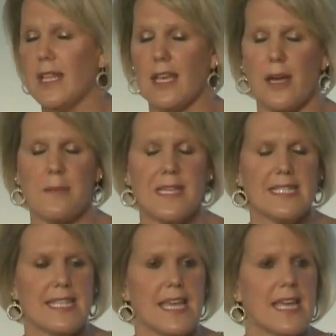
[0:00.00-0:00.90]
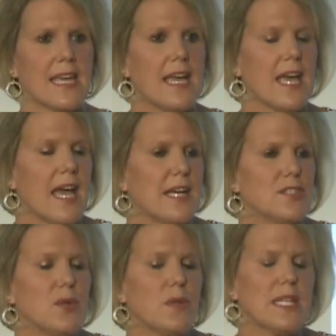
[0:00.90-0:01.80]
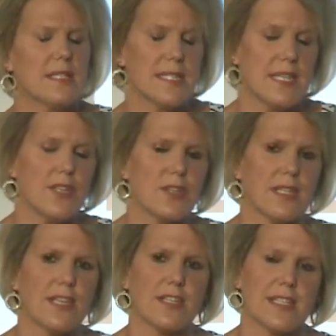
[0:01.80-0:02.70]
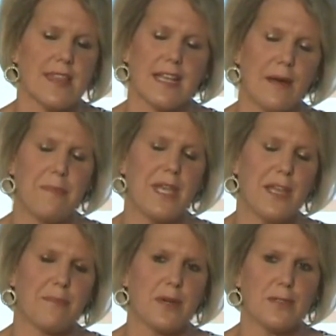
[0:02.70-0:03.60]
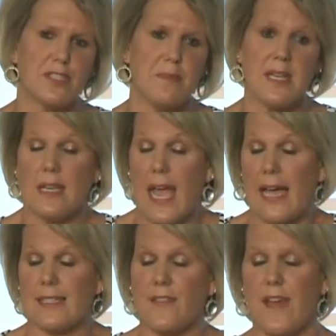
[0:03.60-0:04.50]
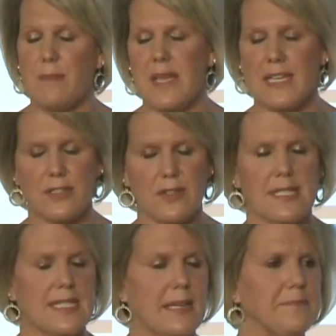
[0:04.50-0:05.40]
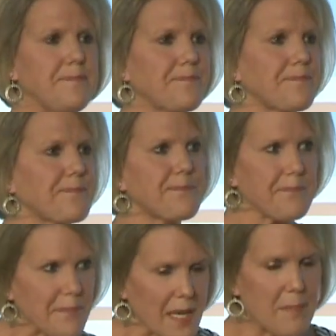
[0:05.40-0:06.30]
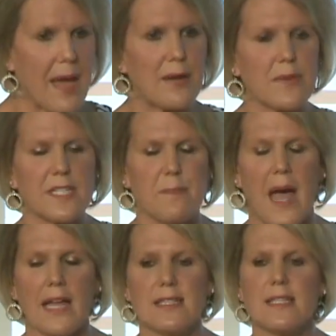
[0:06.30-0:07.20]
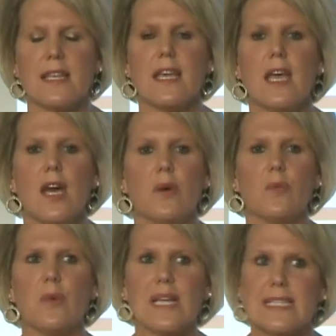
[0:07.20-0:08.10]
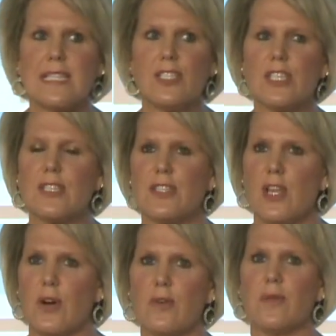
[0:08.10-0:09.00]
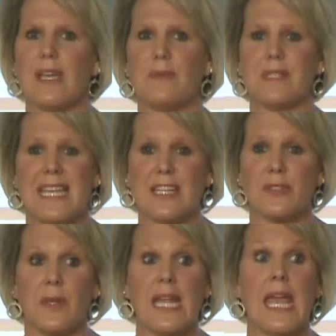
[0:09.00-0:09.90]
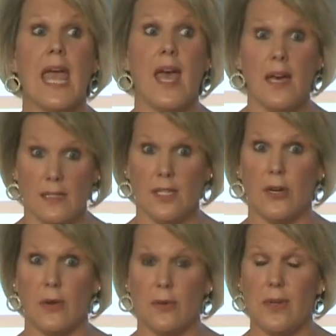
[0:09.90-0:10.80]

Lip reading: RBC, two senior leaders at the company approached me and asked if I'd be interested. And my response wasn't just no, it was actually hell no.